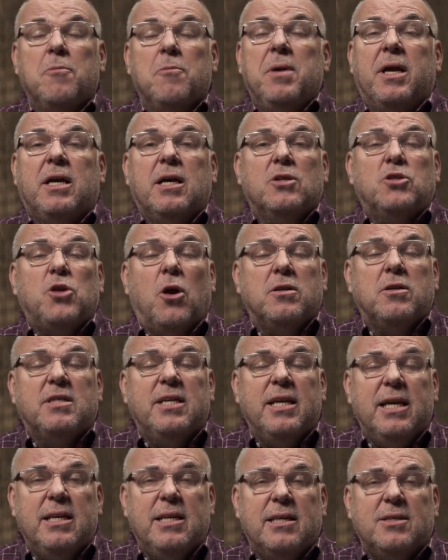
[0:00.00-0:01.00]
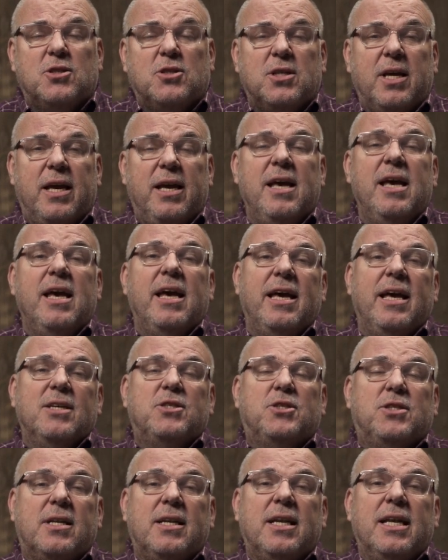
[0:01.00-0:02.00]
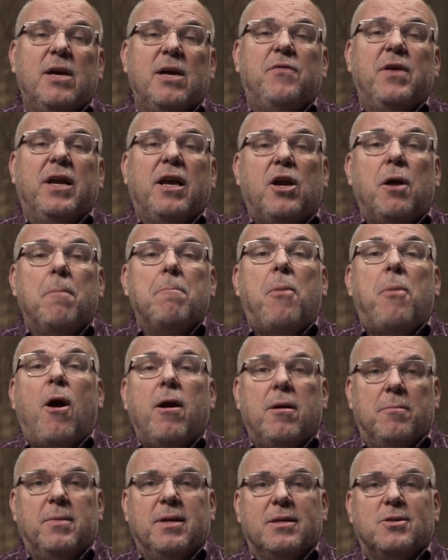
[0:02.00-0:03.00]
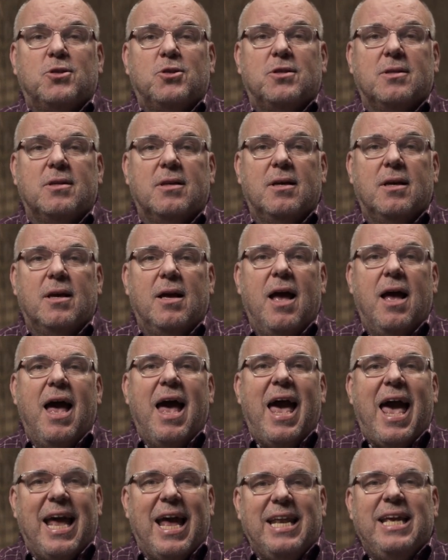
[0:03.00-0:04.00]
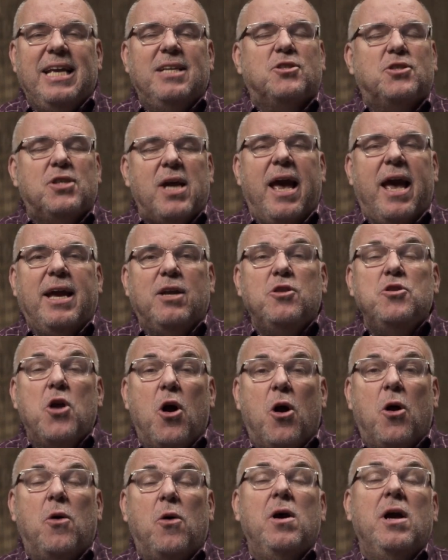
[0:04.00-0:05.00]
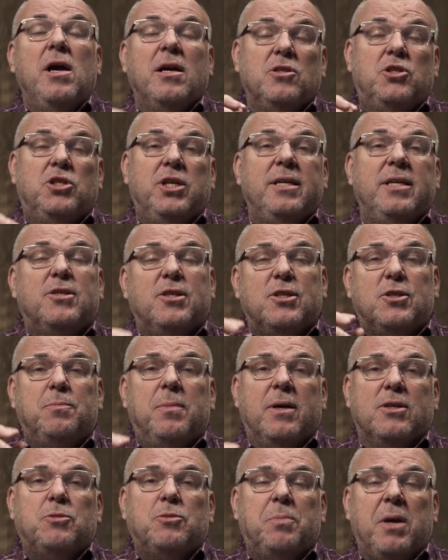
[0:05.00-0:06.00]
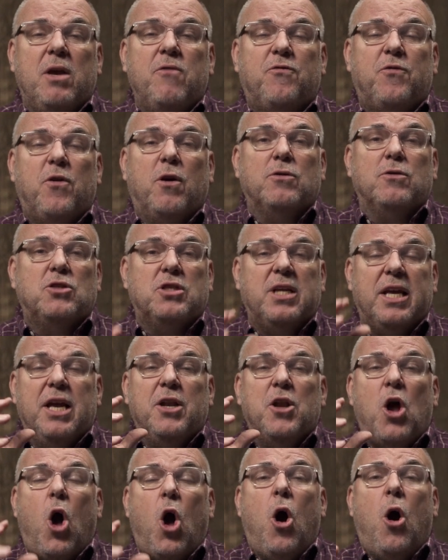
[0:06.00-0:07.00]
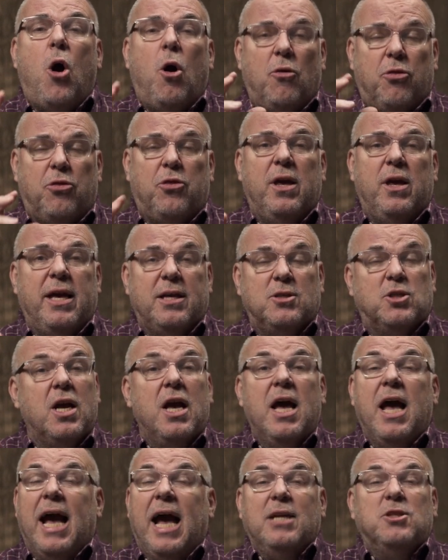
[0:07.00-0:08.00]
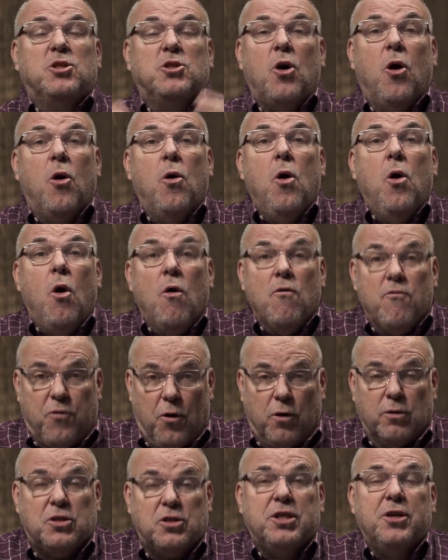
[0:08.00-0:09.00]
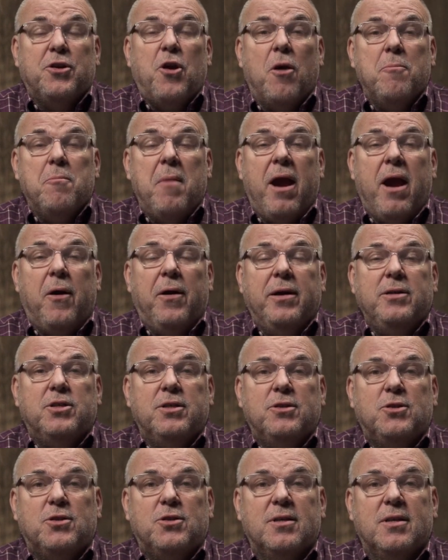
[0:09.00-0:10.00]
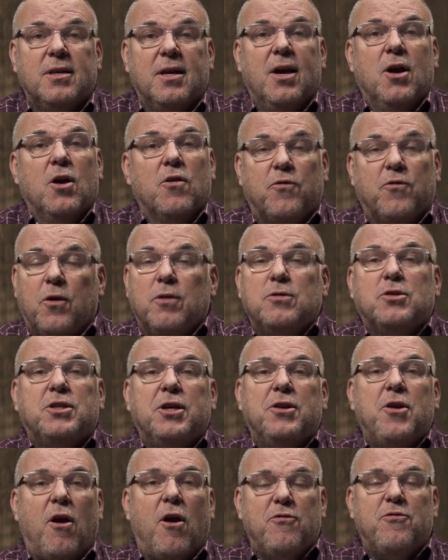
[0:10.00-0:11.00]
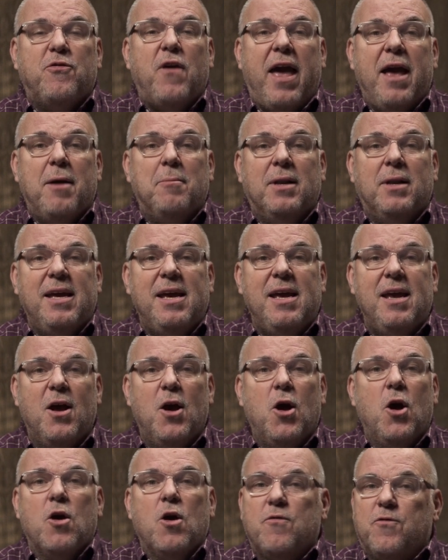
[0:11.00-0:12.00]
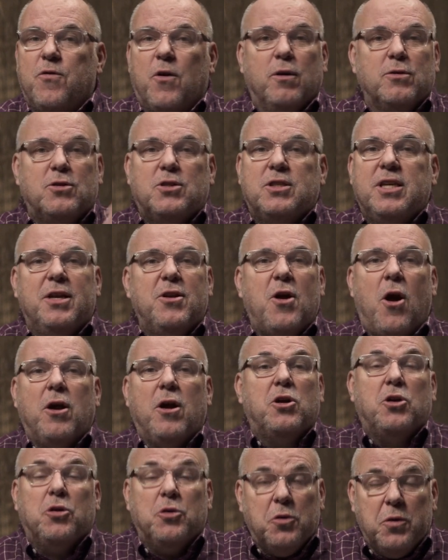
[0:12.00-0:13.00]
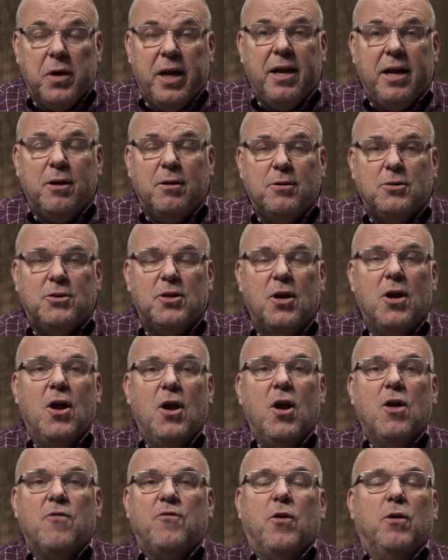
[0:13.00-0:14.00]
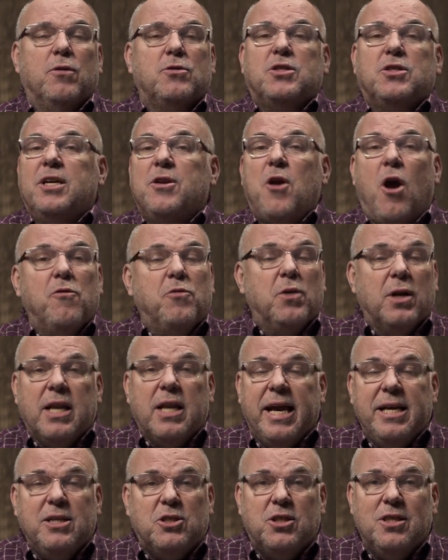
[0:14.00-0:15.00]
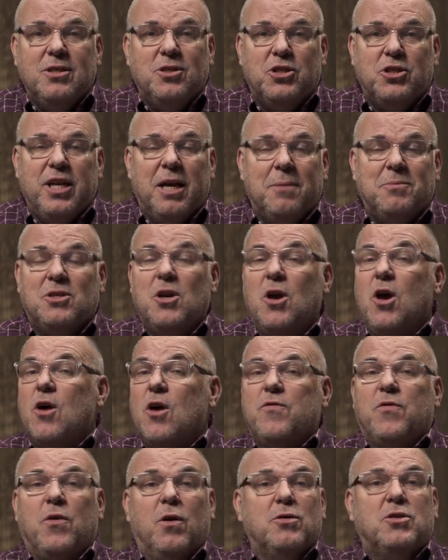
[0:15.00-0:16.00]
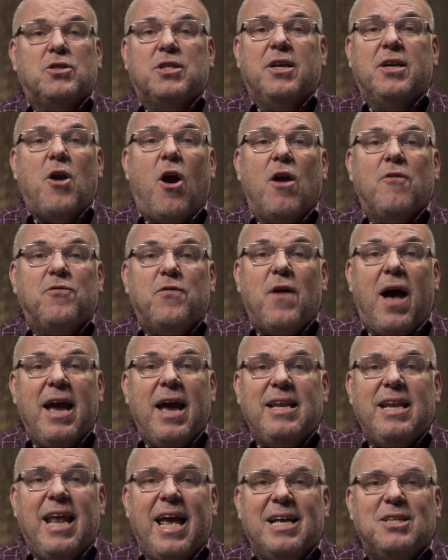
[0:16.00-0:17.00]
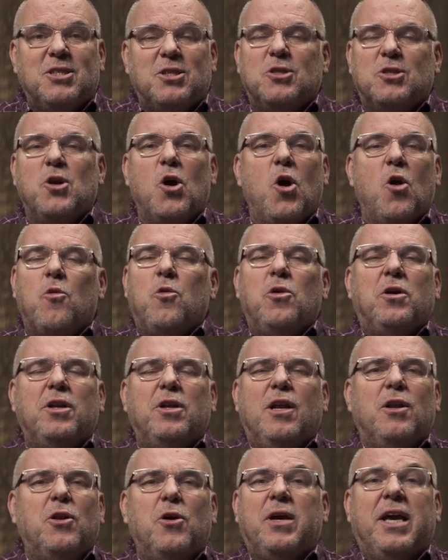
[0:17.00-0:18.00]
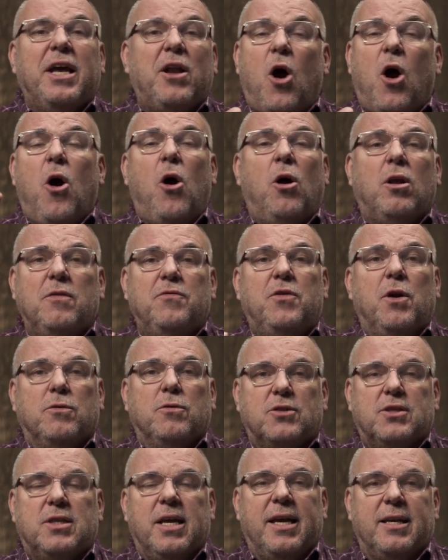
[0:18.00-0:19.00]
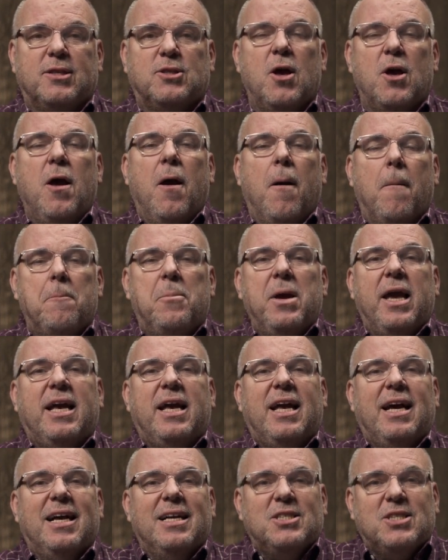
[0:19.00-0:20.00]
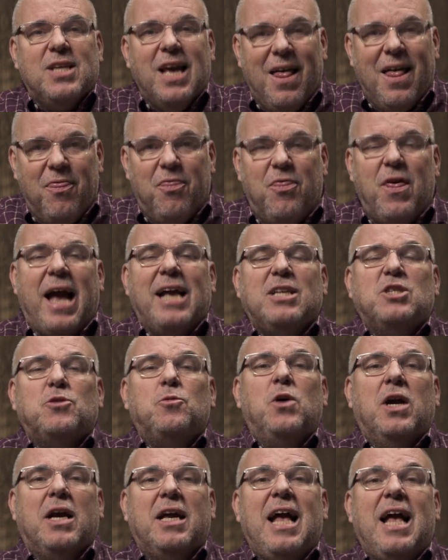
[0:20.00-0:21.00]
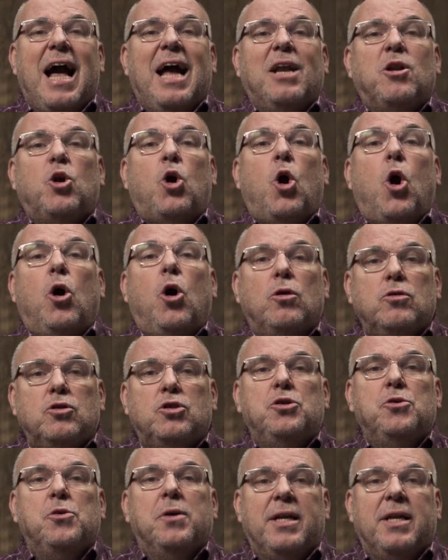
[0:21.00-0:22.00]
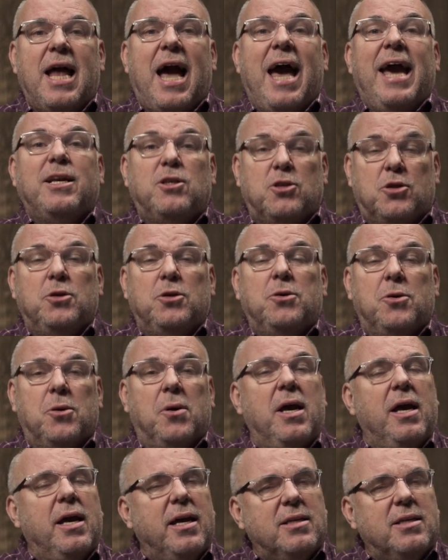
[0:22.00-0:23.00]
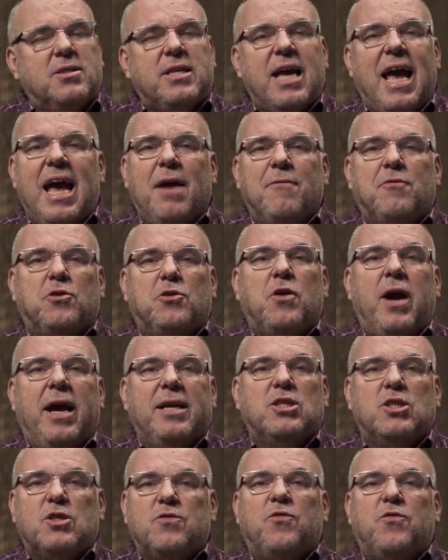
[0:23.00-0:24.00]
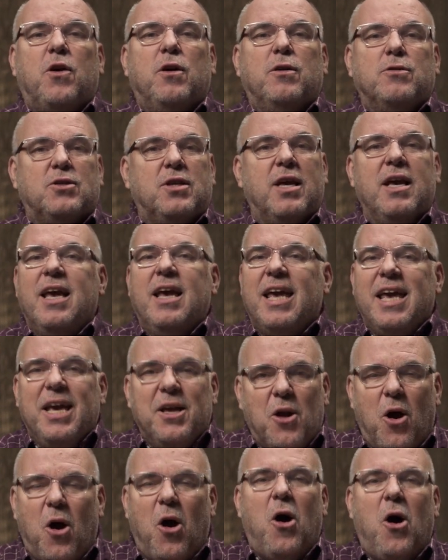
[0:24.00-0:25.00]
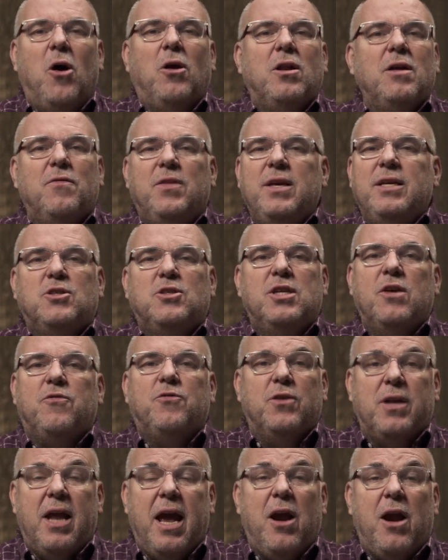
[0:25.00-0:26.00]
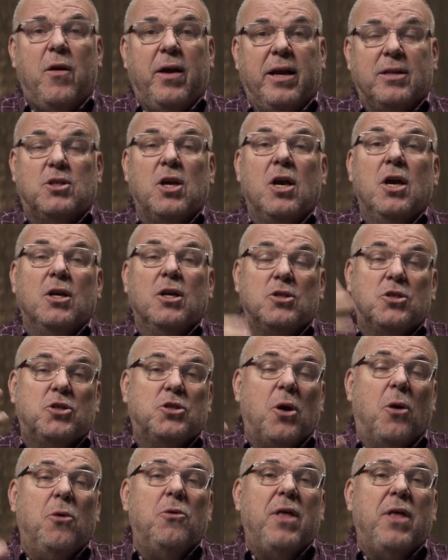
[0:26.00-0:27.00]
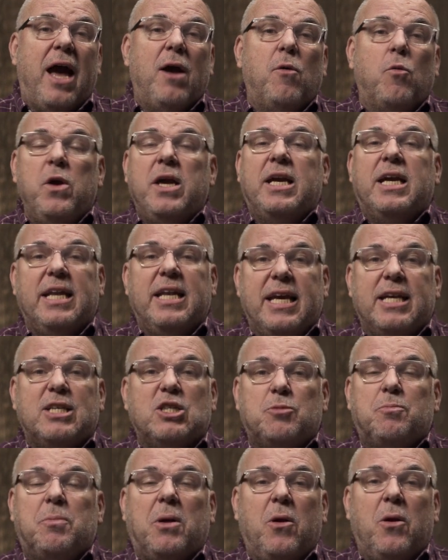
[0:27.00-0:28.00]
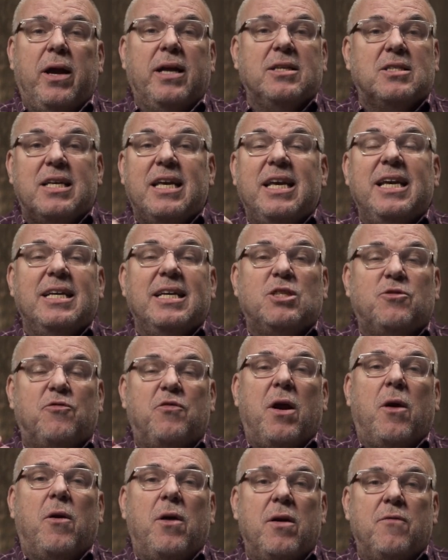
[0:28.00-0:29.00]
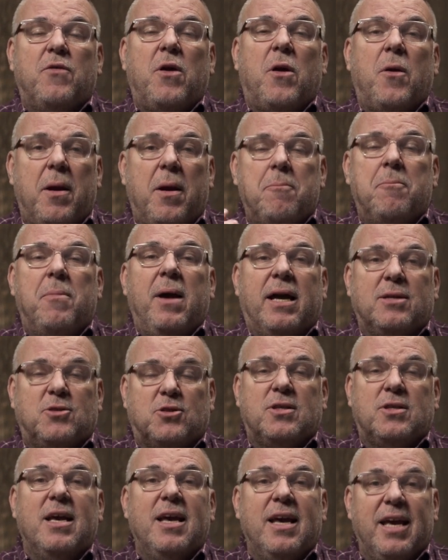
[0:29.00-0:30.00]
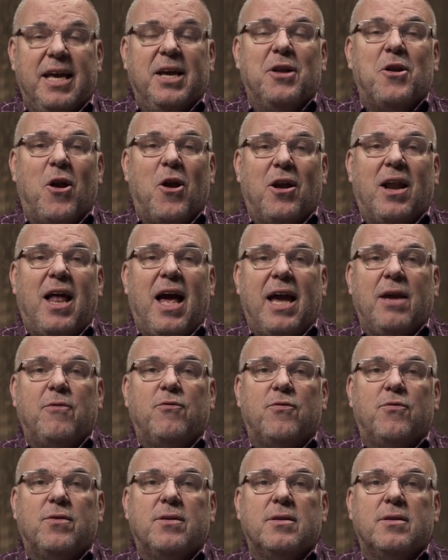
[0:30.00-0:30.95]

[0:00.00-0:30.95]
because our tendency is to live in compartments. And he's saying, no, Jesus must be first in all things. And so first in our marriages, first in our family, first in our careers, first in our relationships, first in our finances. We're going to look at all of those things because that's what God calls you and I to, is to have Christ first in all of these different areas so that we can experience his very, very best in our life.